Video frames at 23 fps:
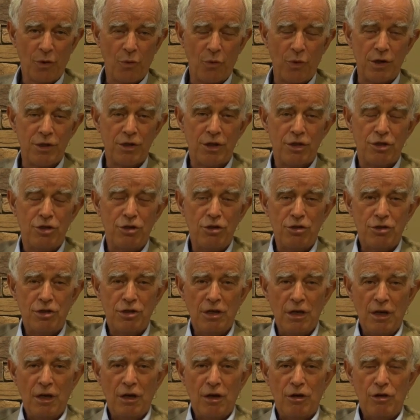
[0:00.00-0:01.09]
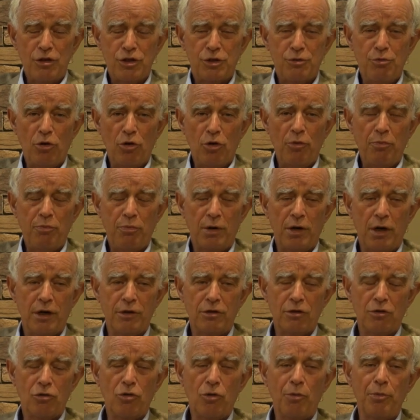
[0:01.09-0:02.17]
which is just a small
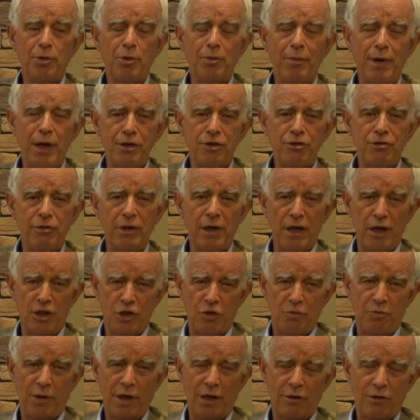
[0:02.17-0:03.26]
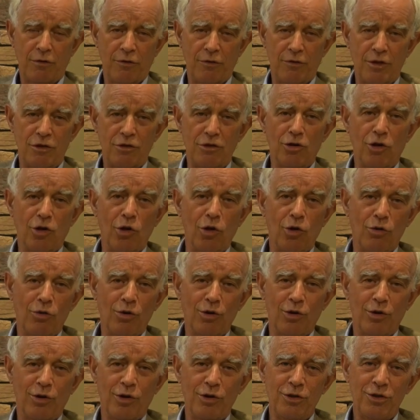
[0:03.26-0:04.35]
part, a complementary aspect of this
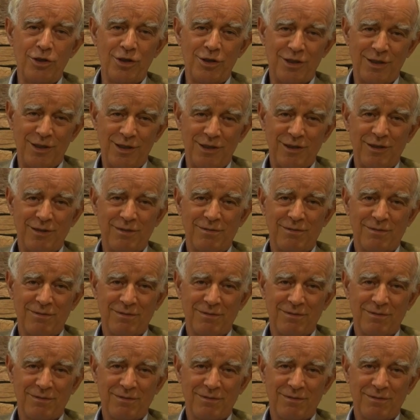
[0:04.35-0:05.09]
non-local consciousness.